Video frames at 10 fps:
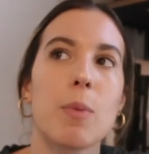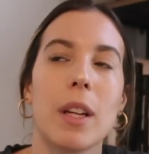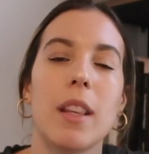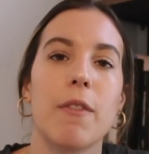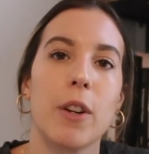is
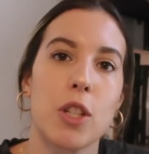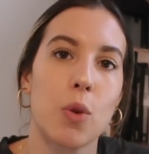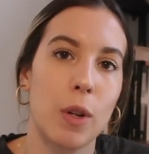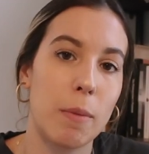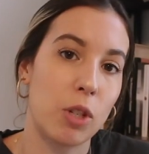one of the
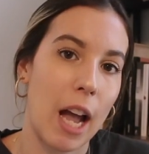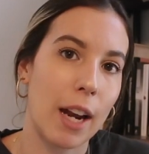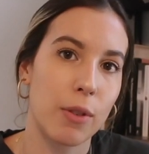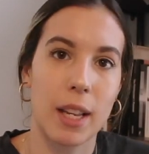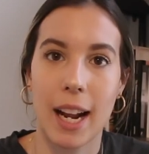first cream
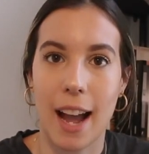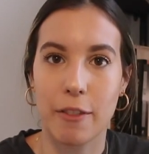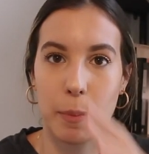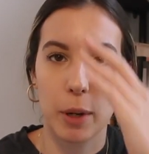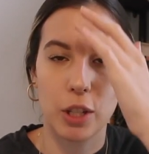shadows that I
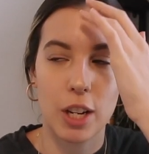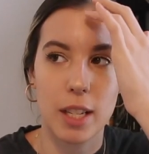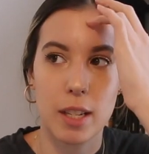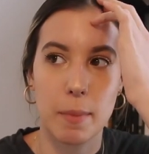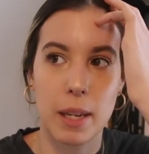ever
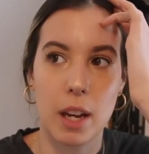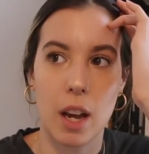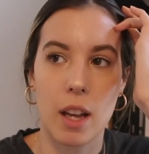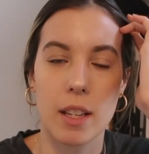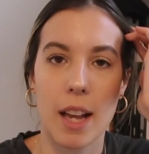purchased
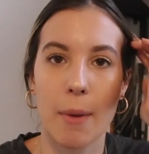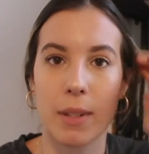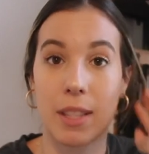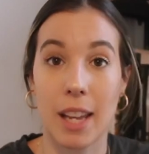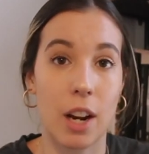because I
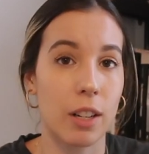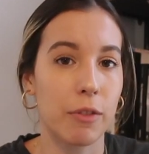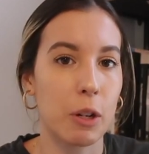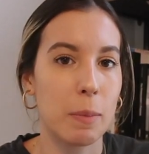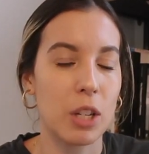was scared
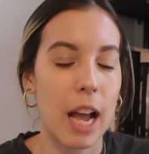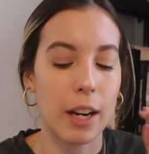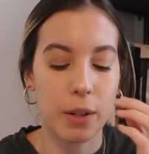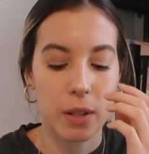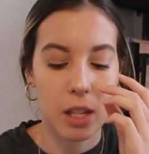of cream
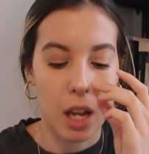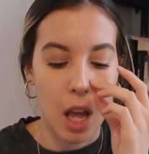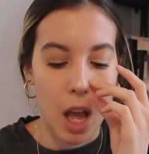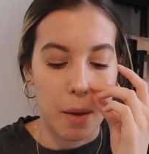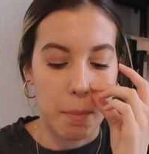shadows.
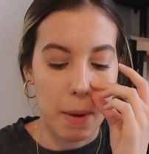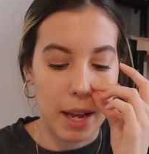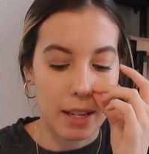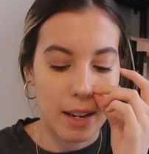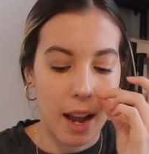
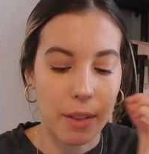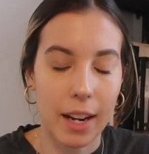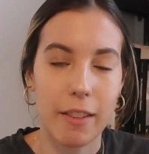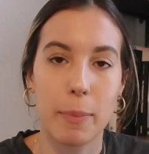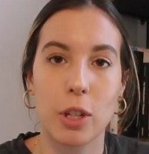But now
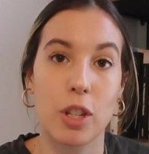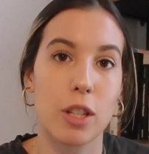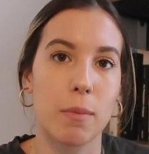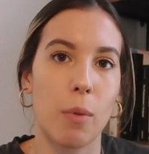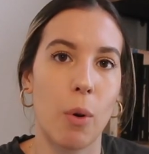that I've
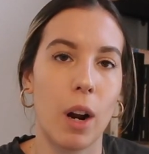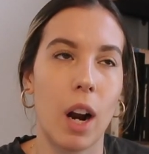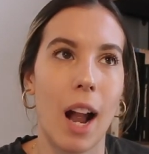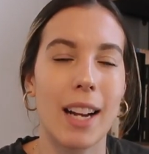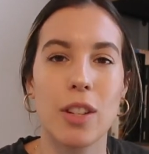purchased
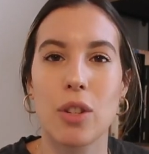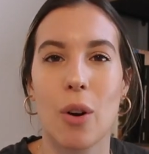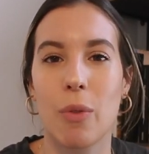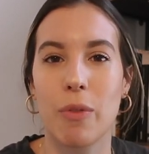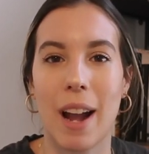more, I just
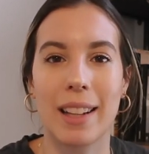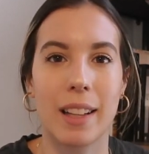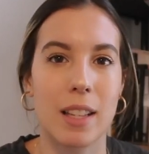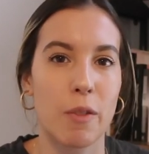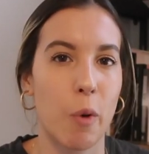don't find
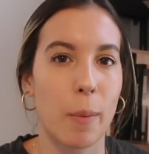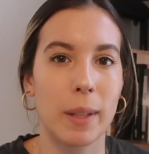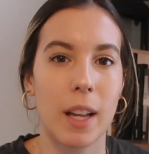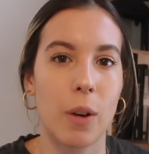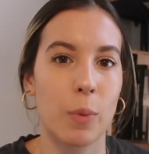that this
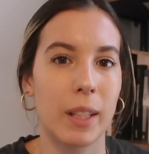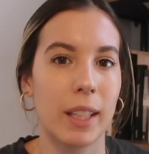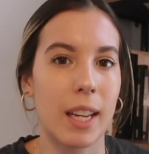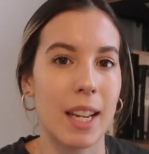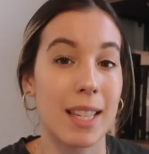formula
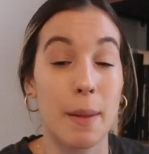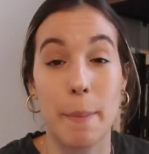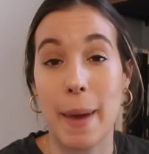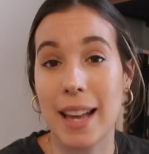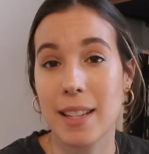really is the
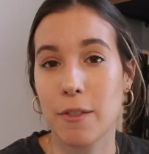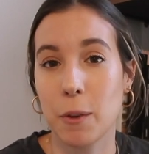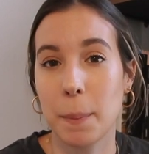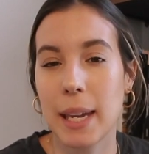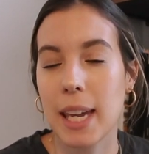best
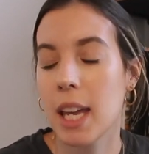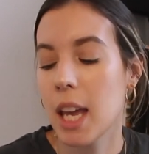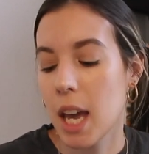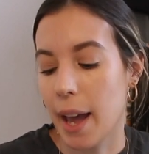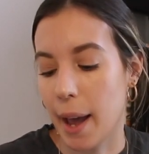for me.
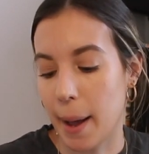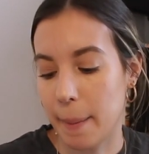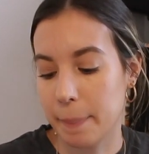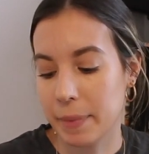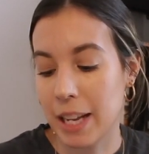
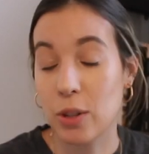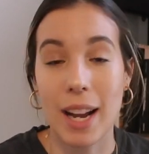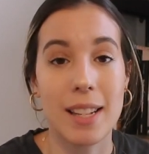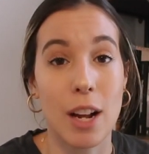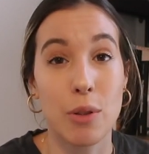It
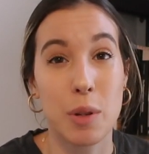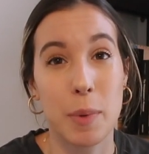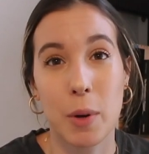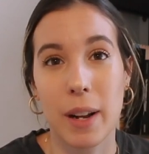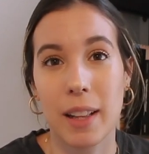dries down
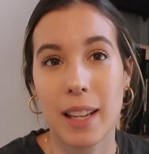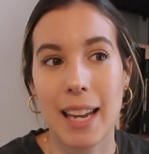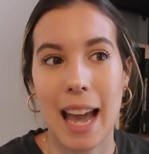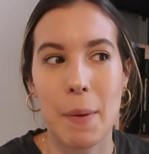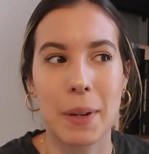super
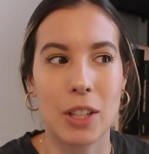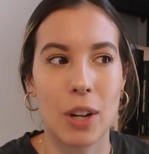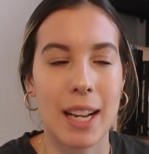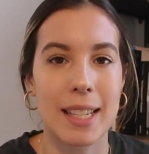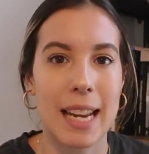quickly, and when it
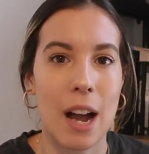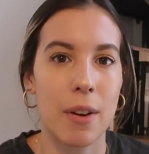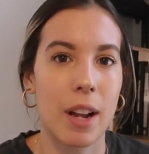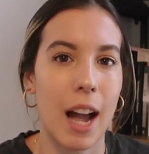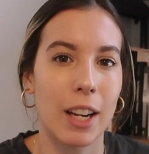dries
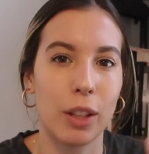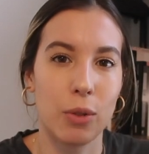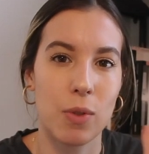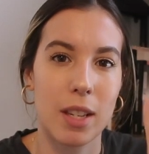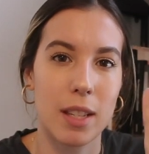down, it kind of
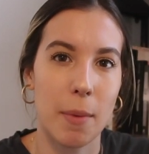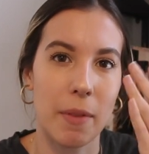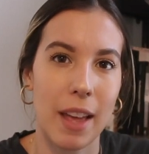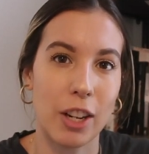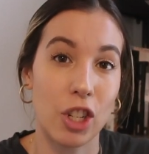loses some
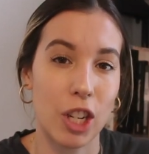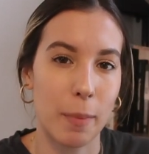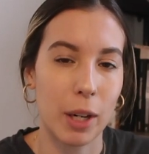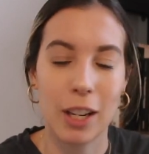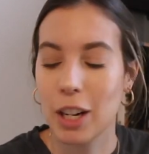of that
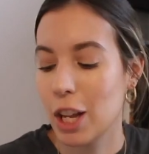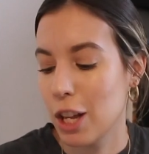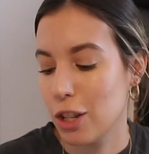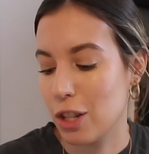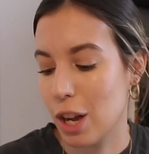shimmer.
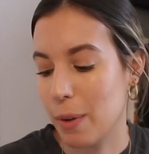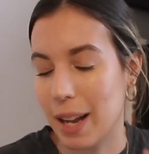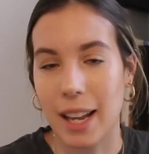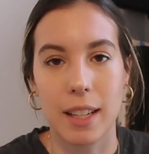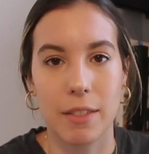So
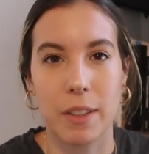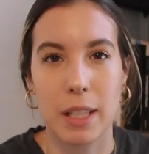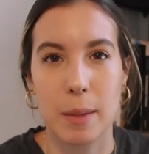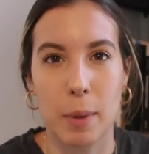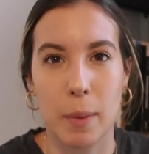it kind of
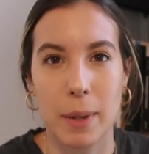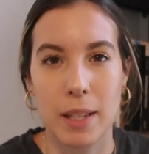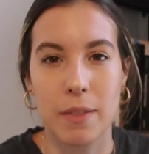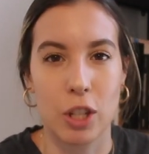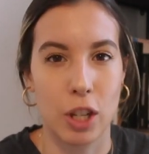defeats the
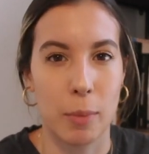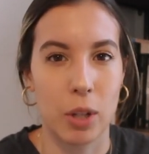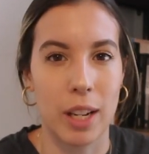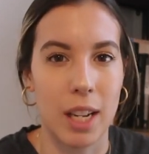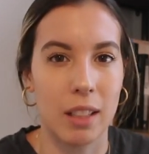purpose of a
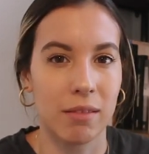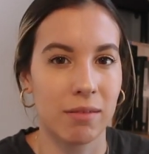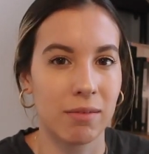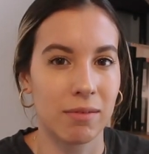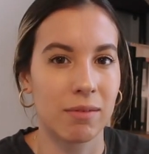shimmery
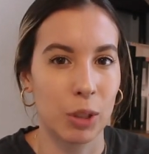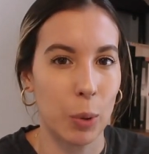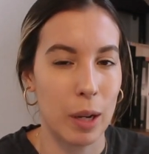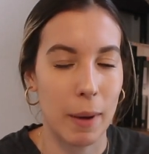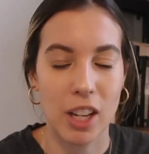
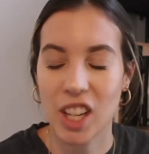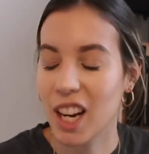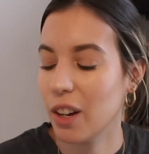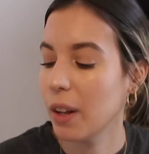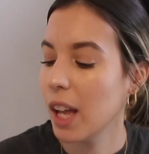cream
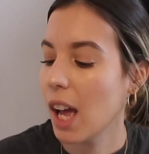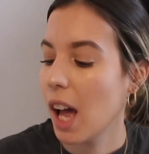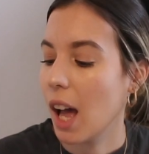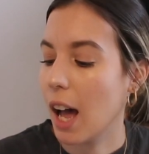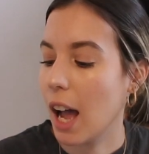eyeshadow.
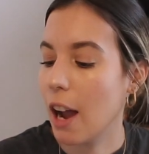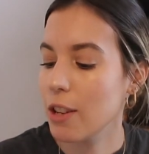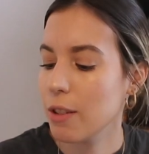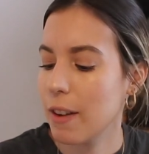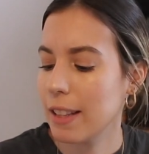I
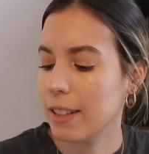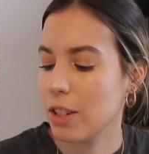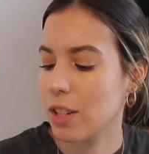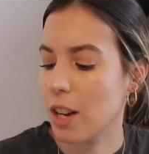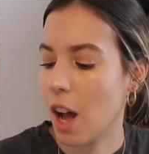also find that
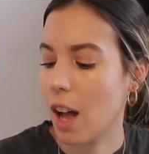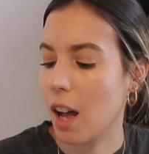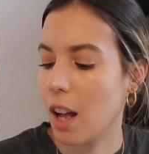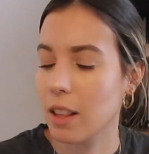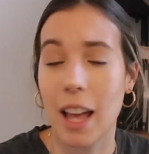there's
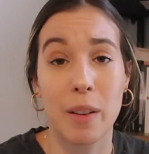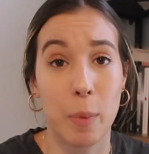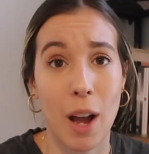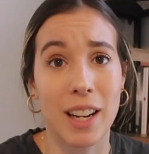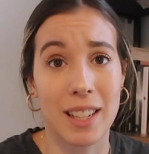not a lot of
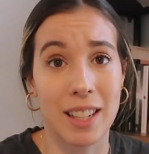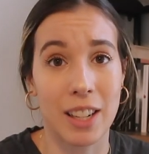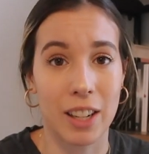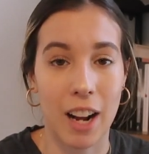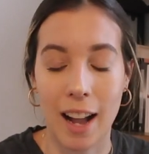product in
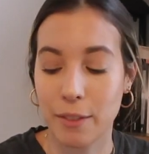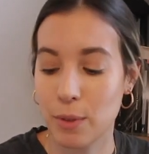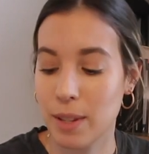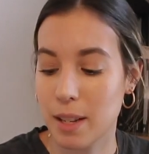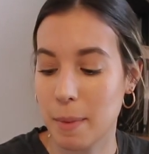here. I've
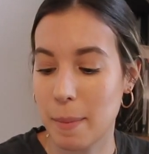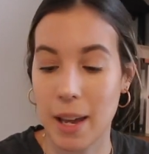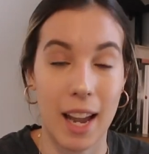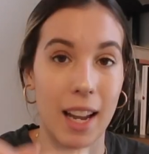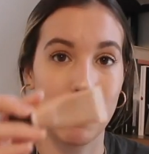used this
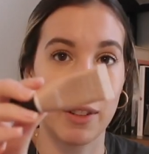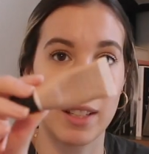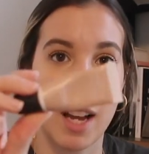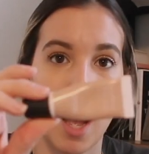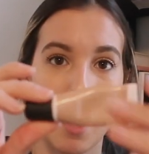maybe a handful
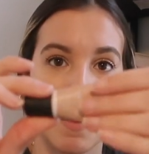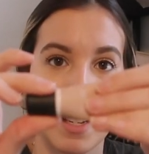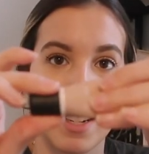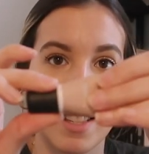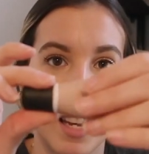of times,
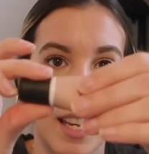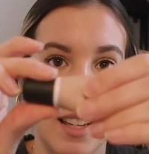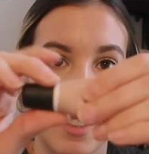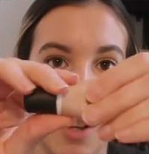and it's like